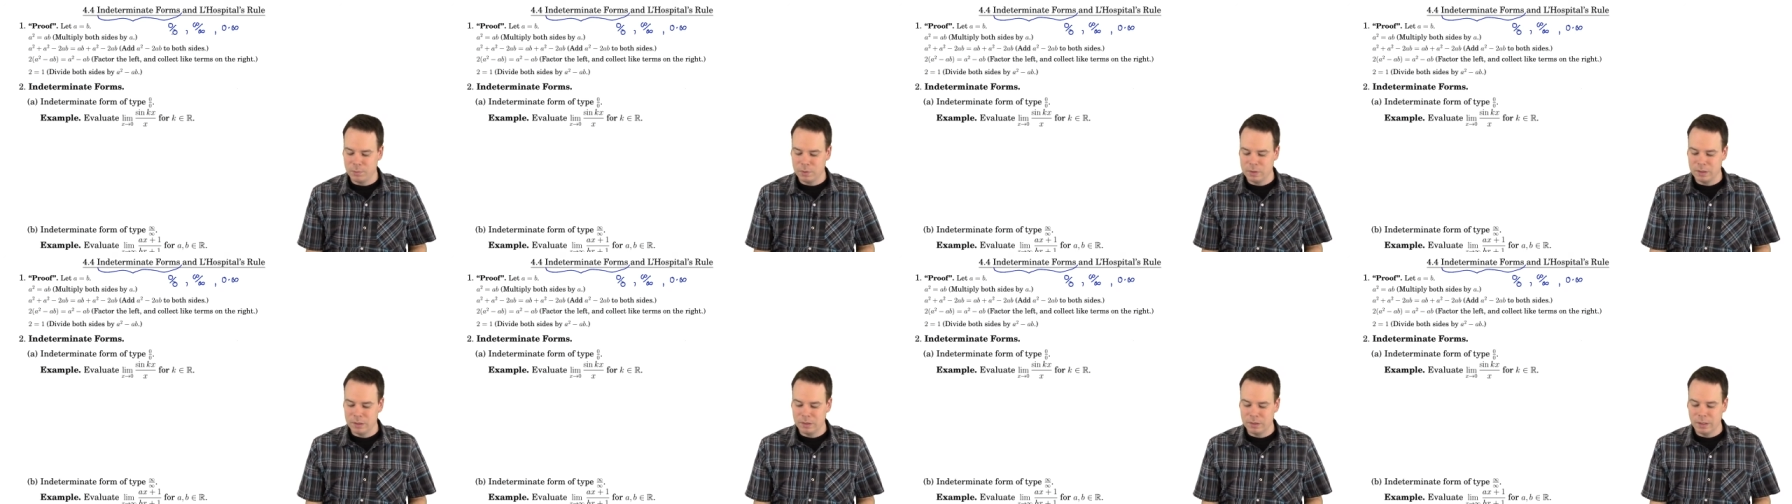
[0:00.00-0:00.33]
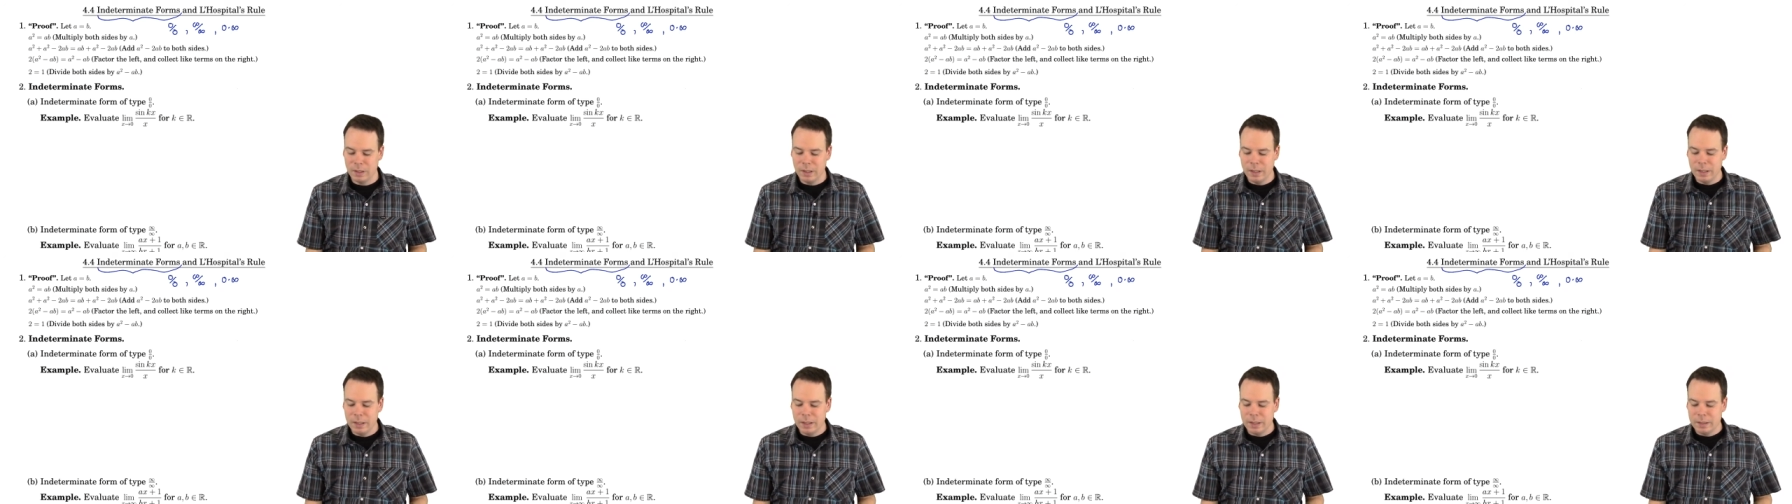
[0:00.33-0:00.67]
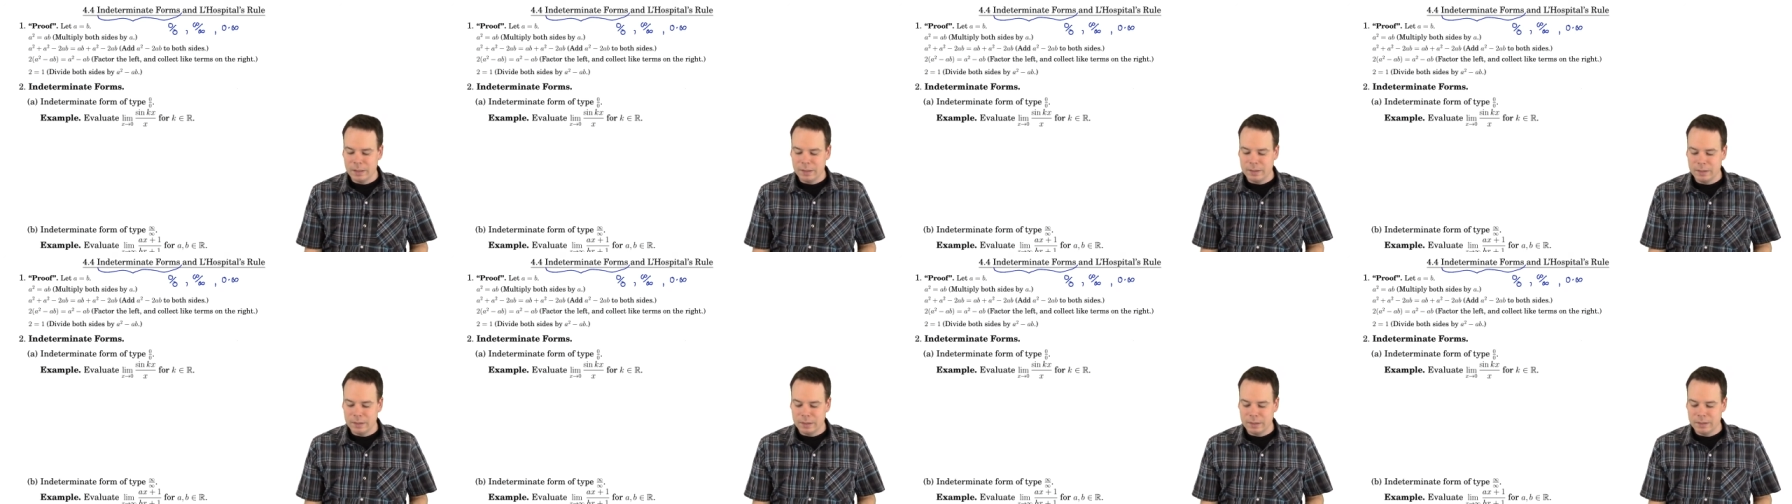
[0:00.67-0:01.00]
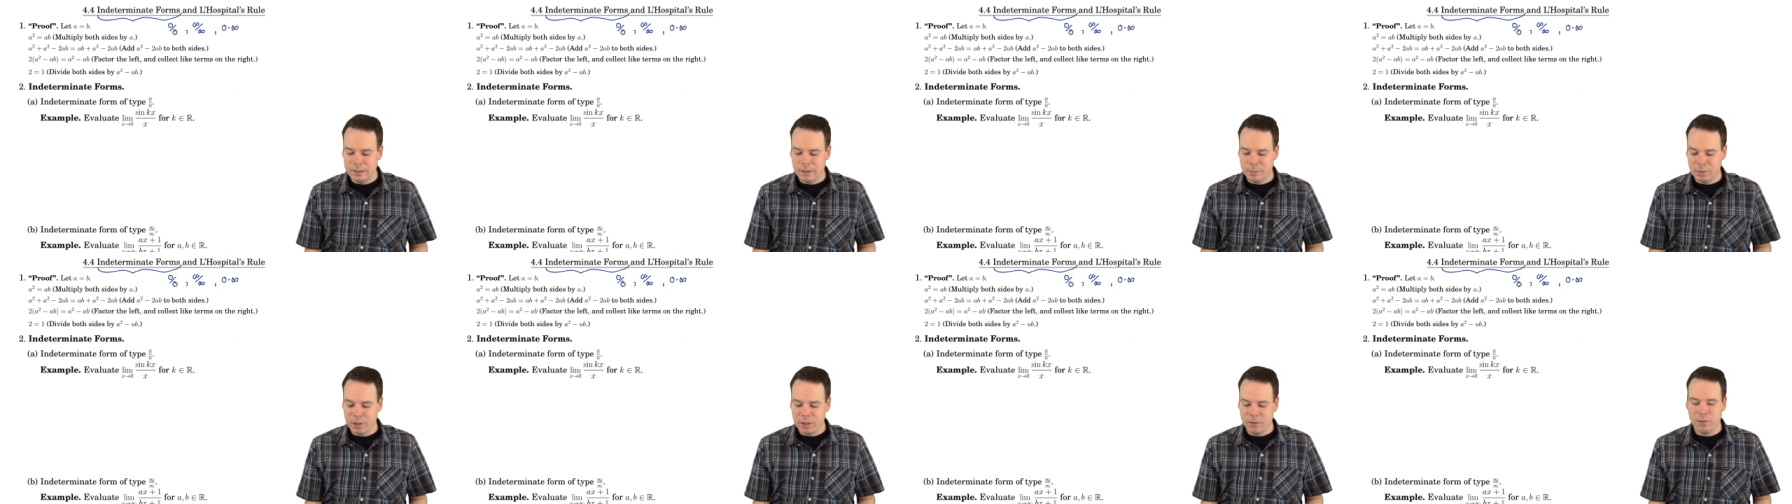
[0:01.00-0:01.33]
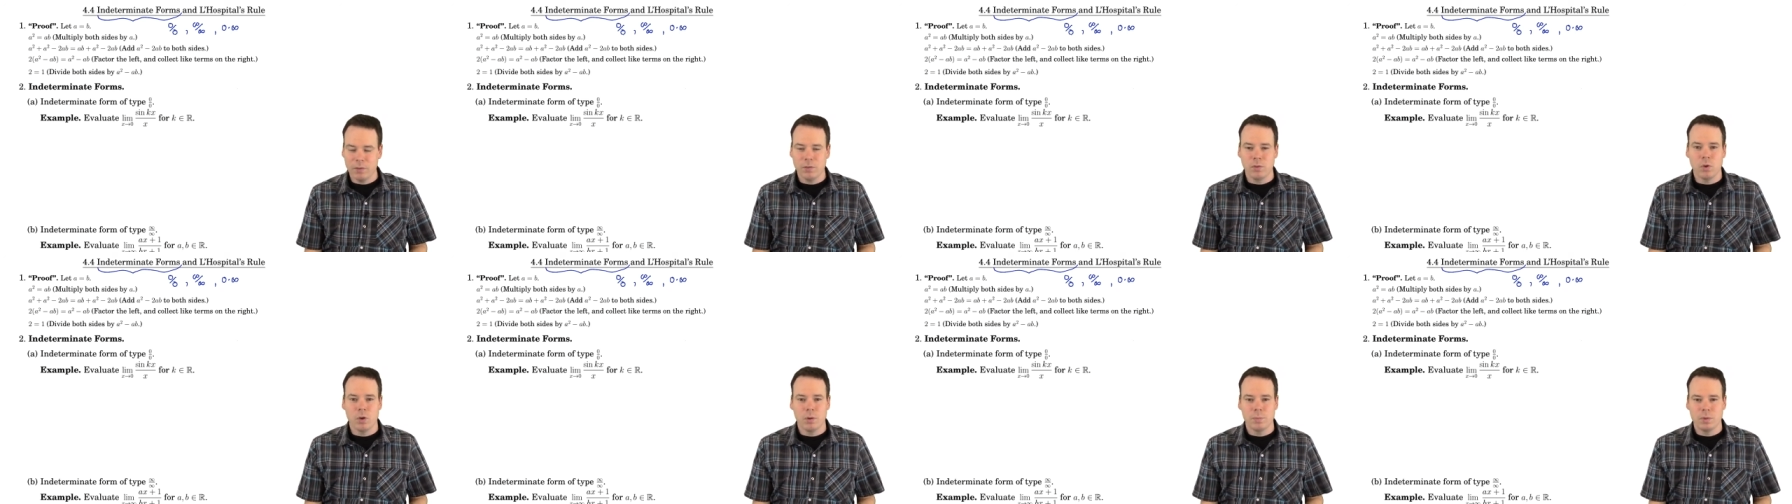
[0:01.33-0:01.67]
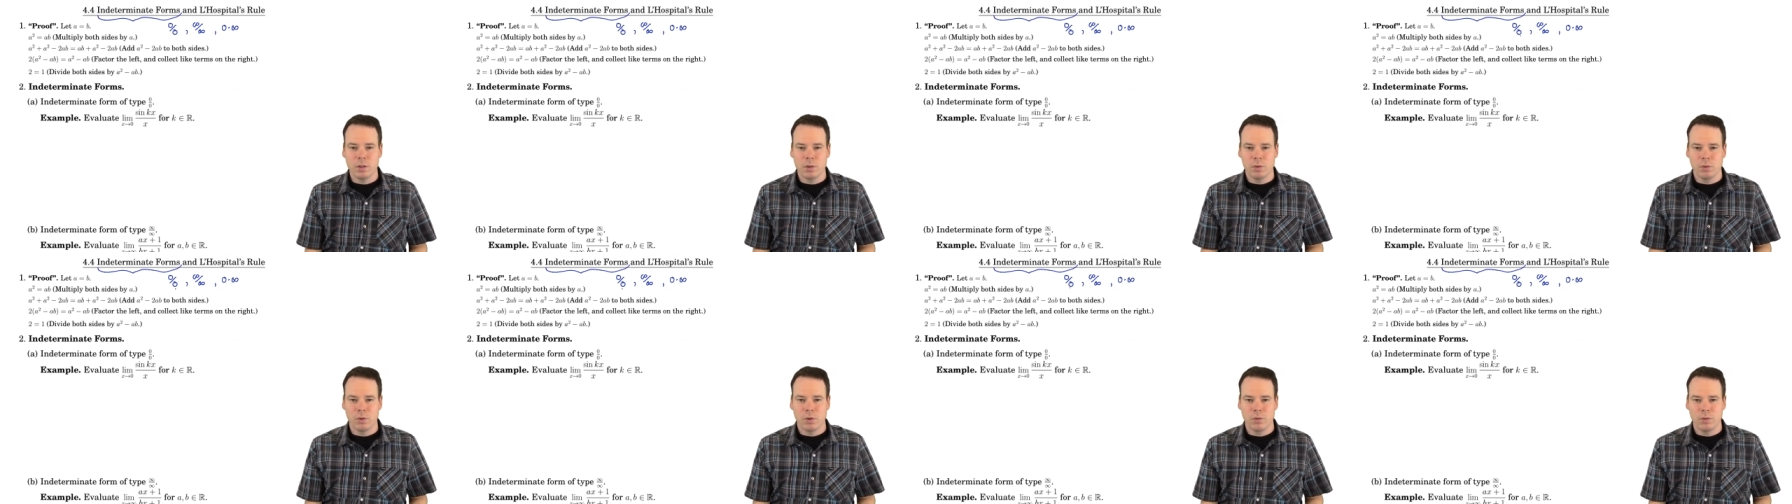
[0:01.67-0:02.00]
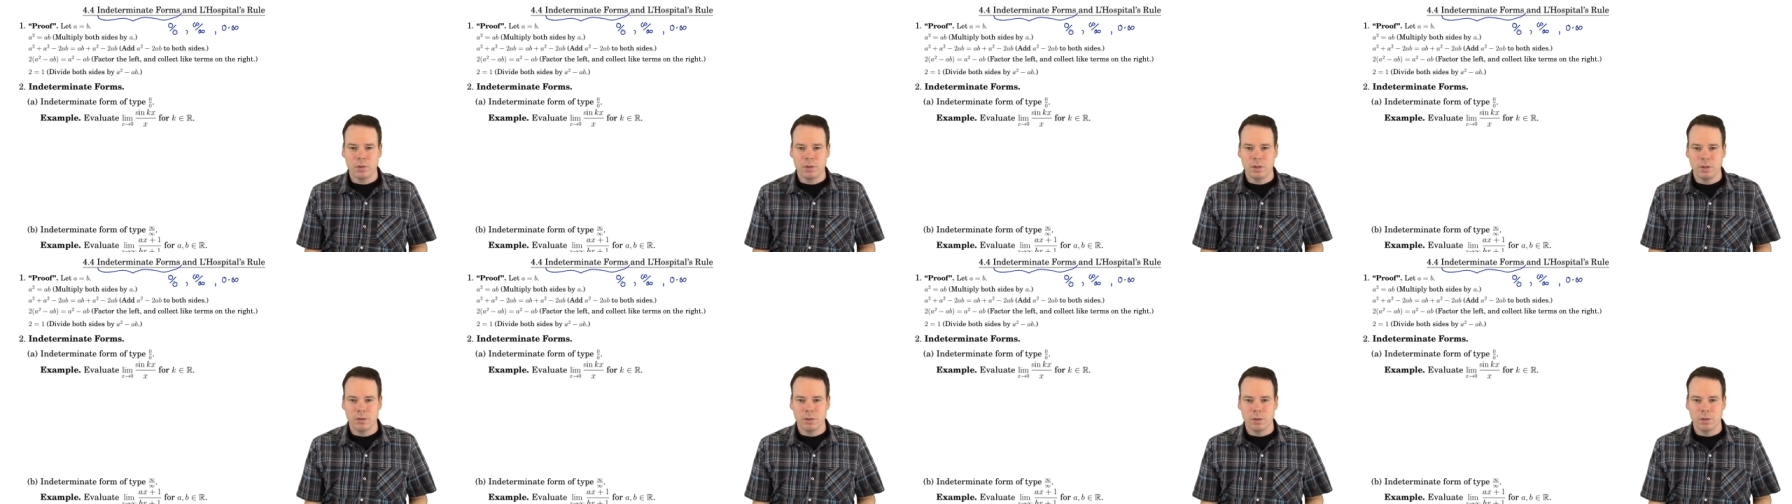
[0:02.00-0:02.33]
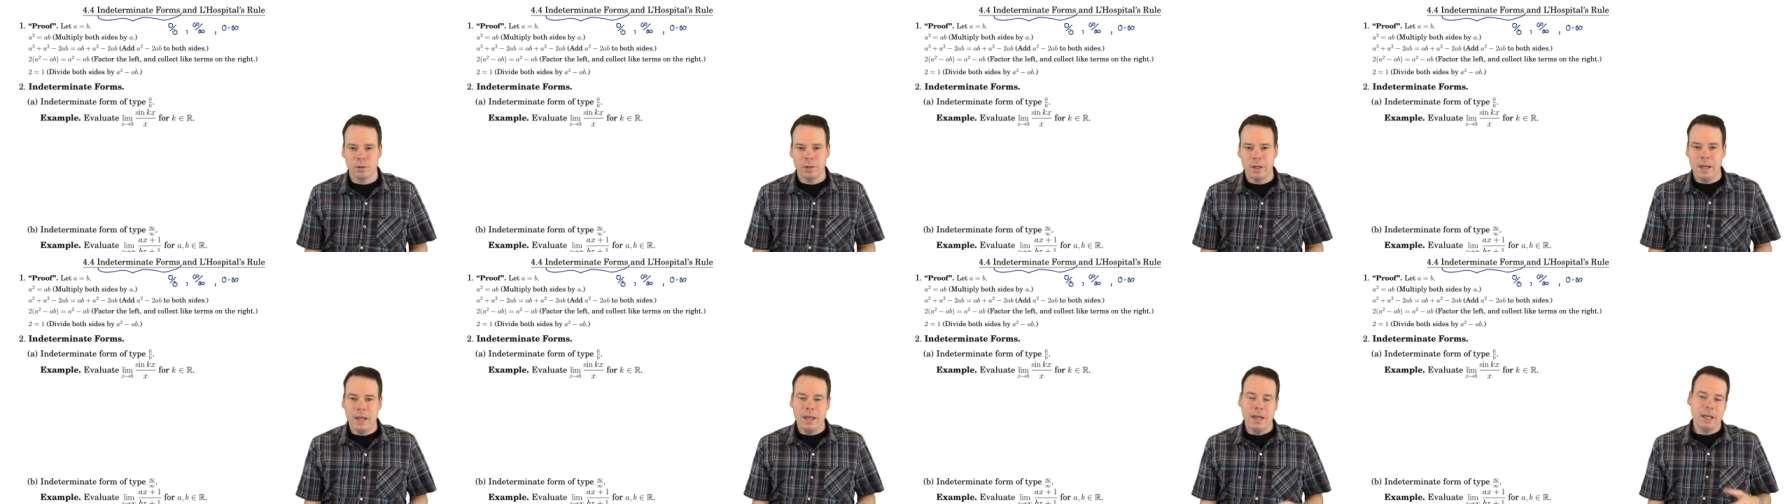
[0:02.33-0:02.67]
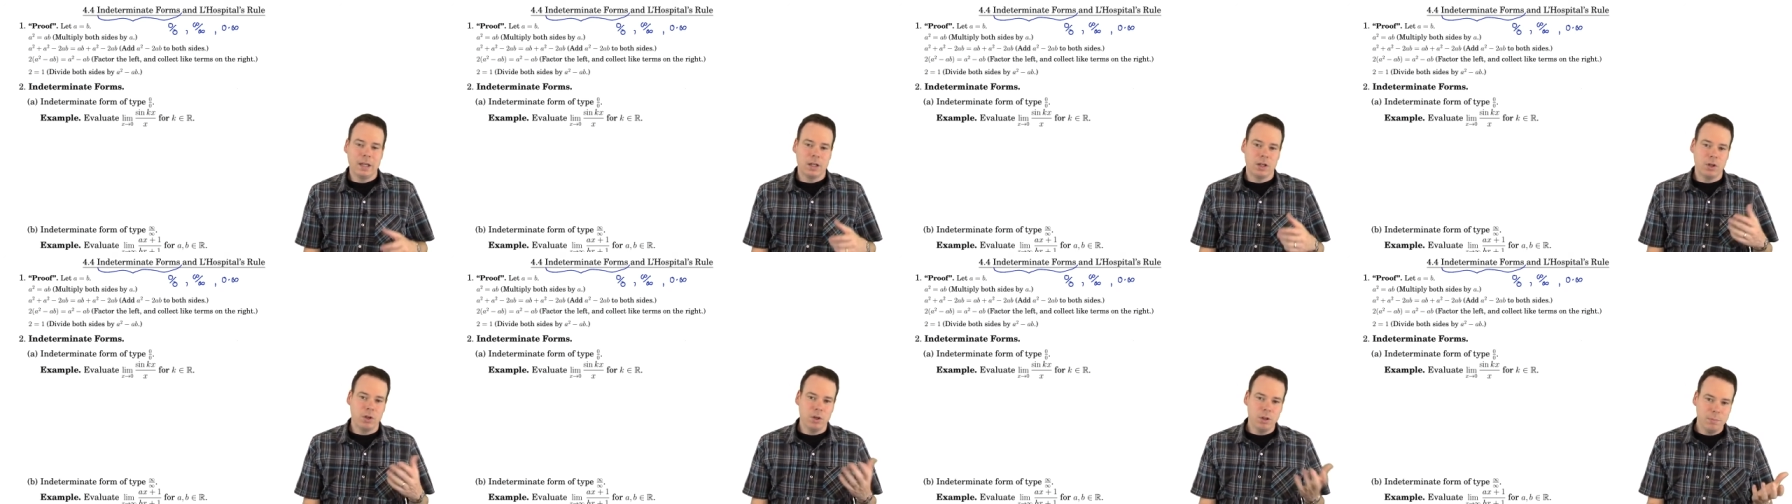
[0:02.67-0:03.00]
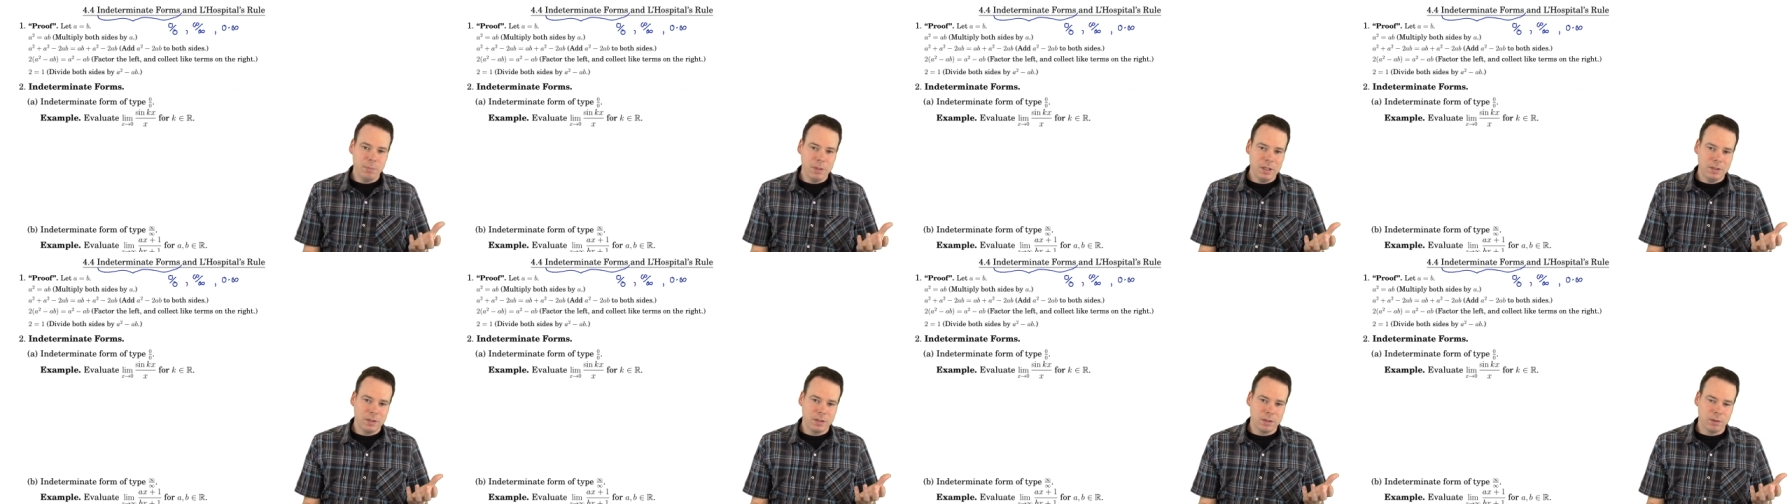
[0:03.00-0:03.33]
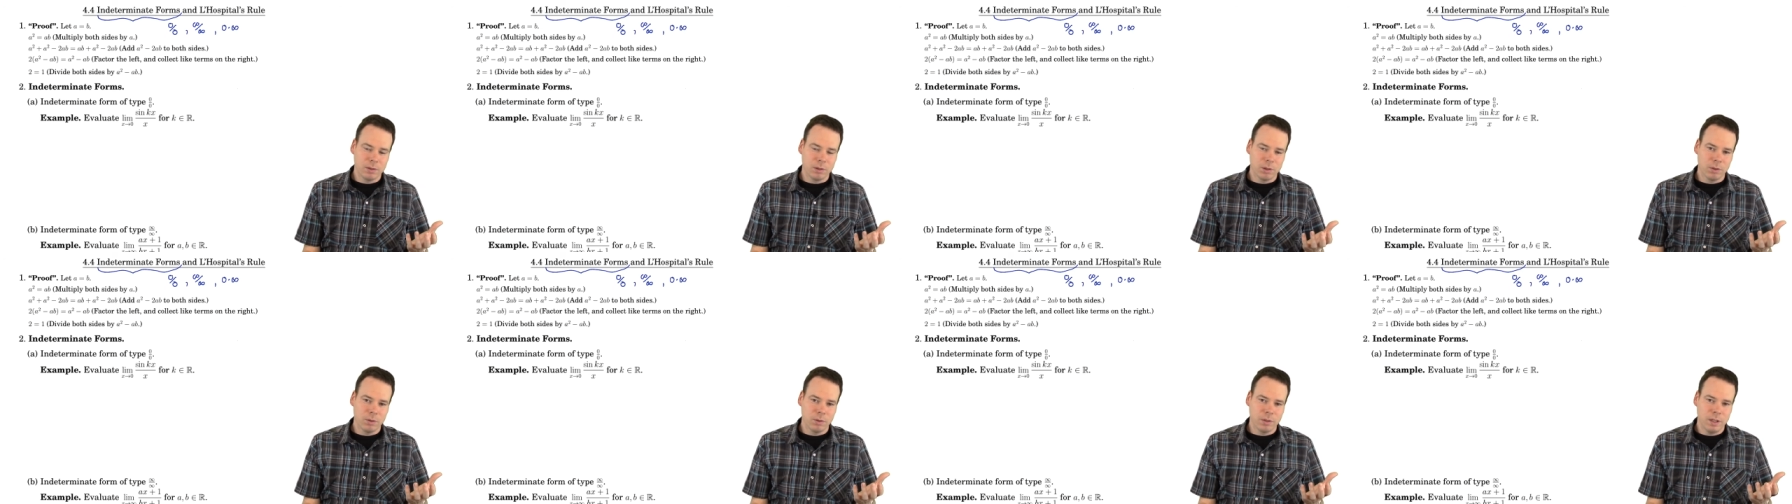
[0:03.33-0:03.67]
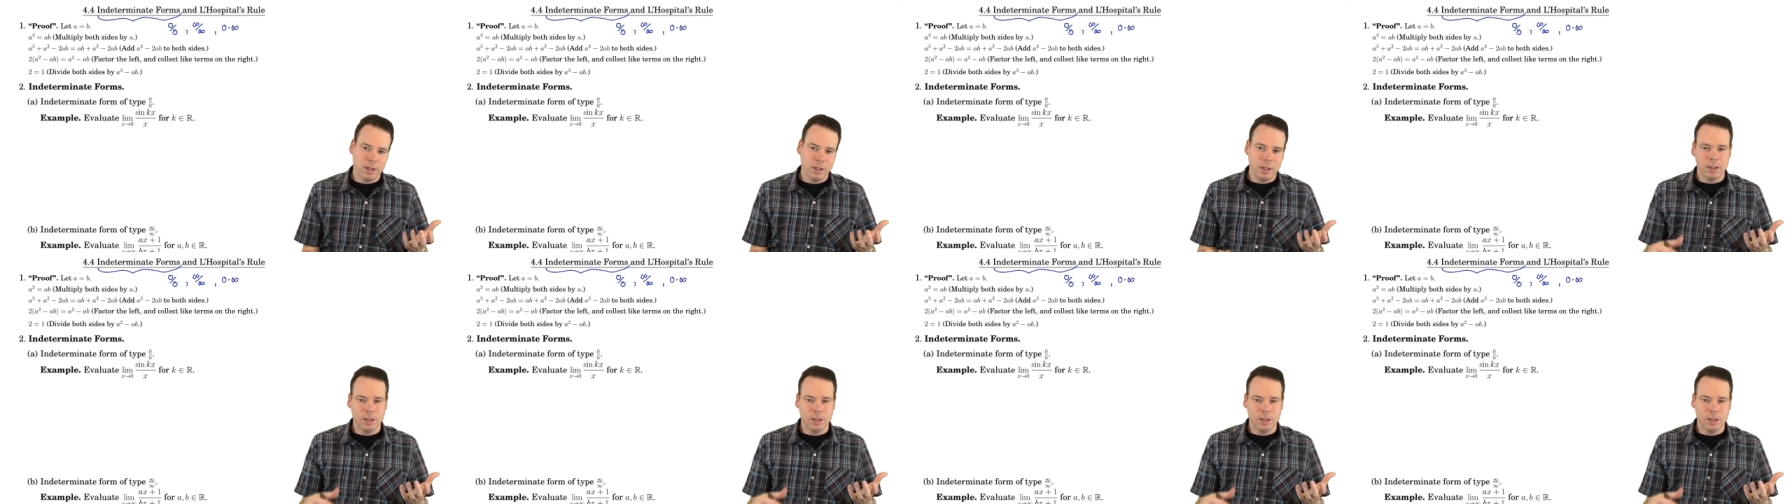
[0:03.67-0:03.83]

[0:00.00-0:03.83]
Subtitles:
Since something of the form 0 over 0, it could be 0,